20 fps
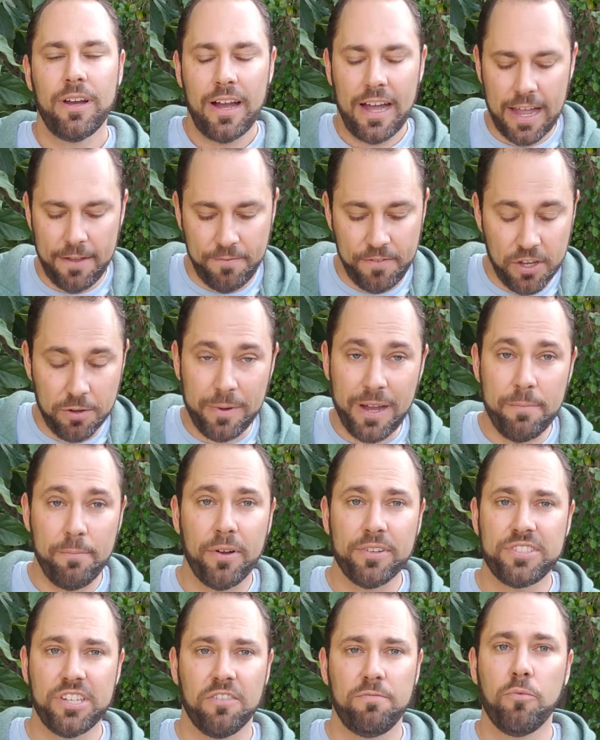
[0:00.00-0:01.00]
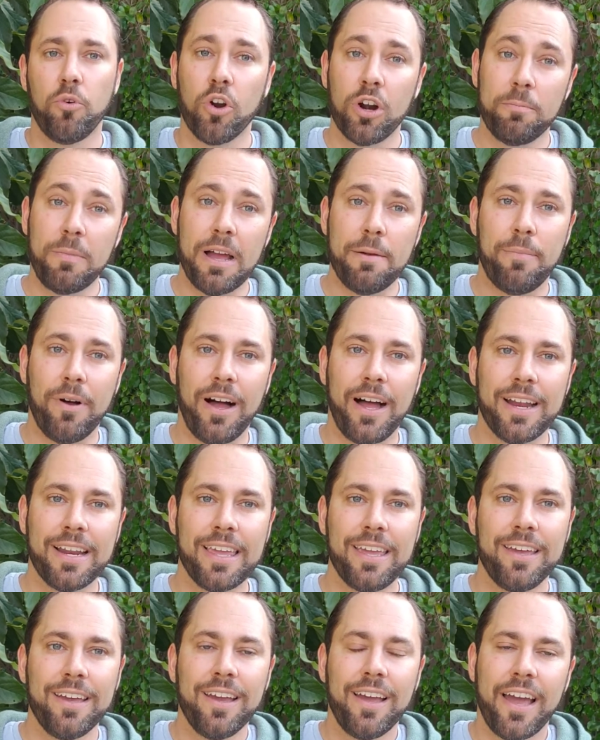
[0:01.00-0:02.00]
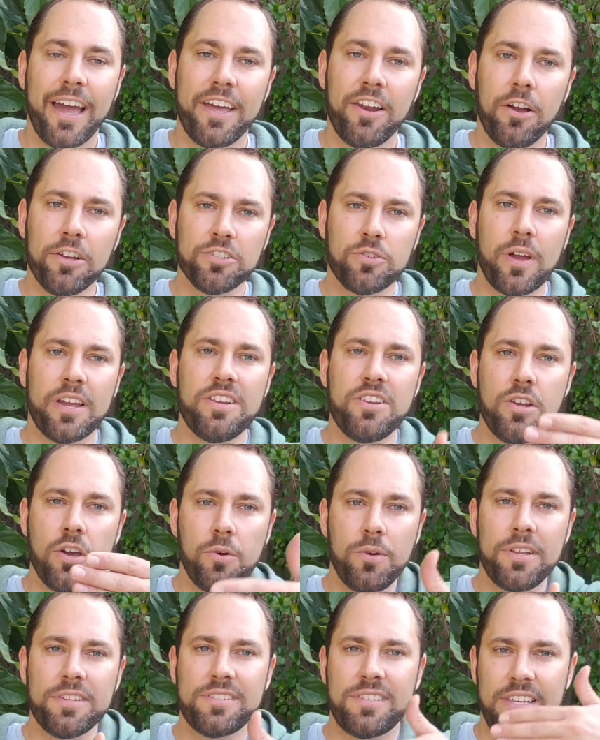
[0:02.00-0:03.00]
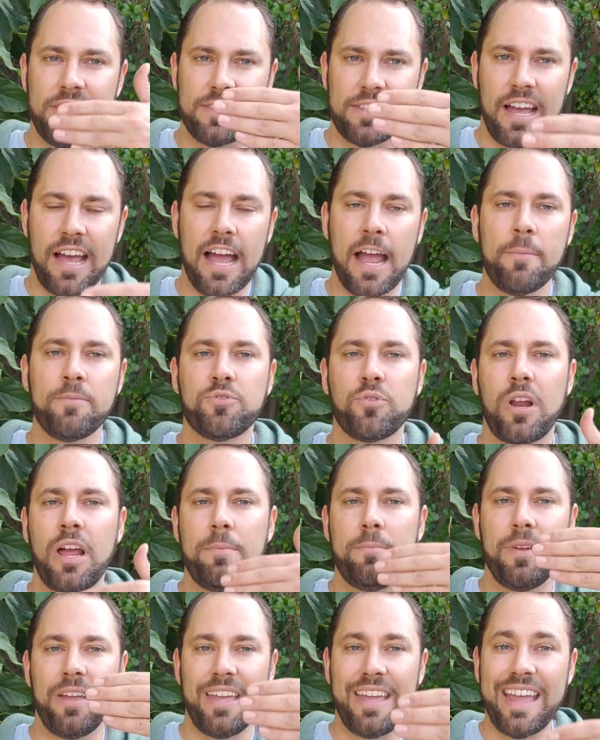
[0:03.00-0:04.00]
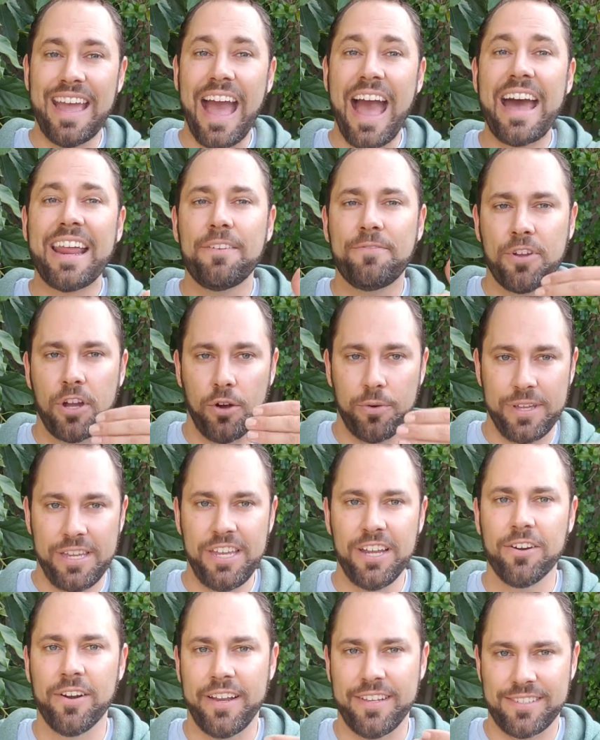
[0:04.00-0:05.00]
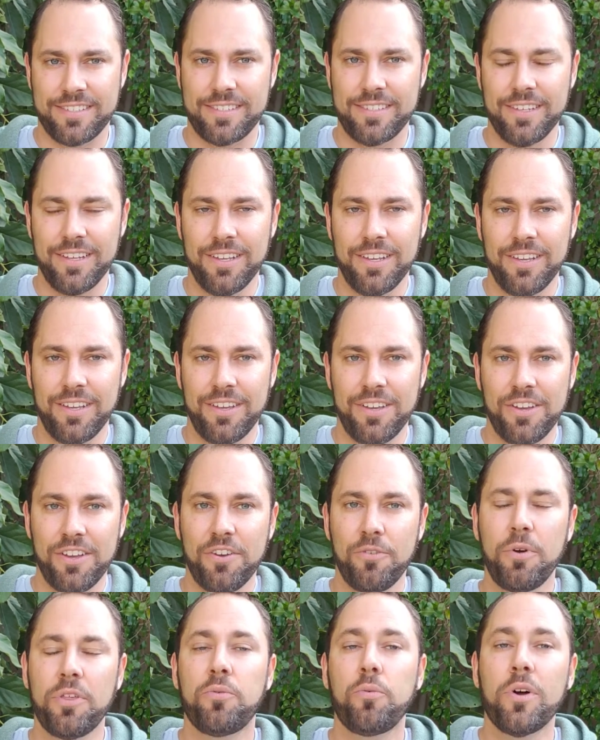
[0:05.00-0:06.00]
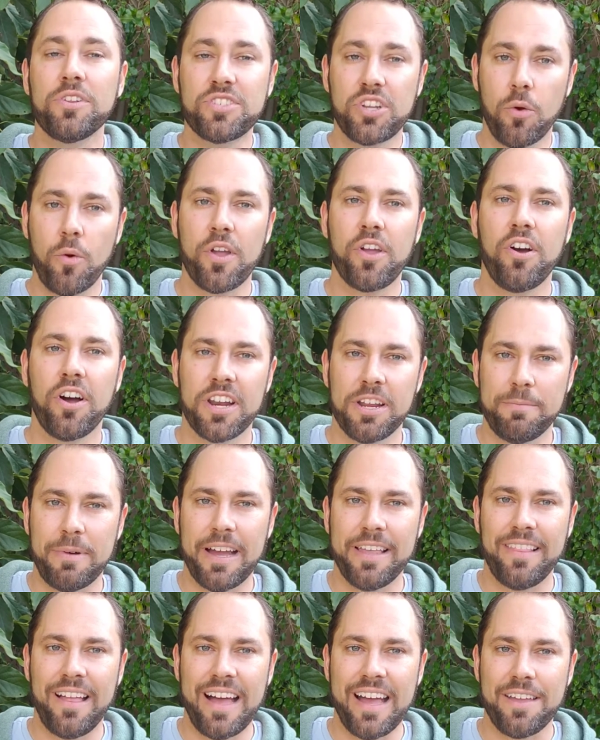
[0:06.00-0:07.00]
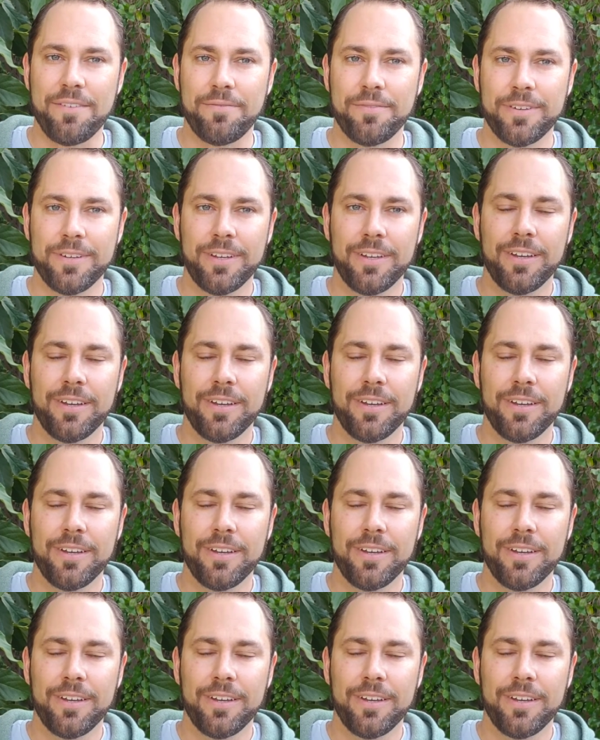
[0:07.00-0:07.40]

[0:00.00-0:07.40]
I feel myself more in my body. And also I notice these times when I'm out of coherence with what's going on in my life.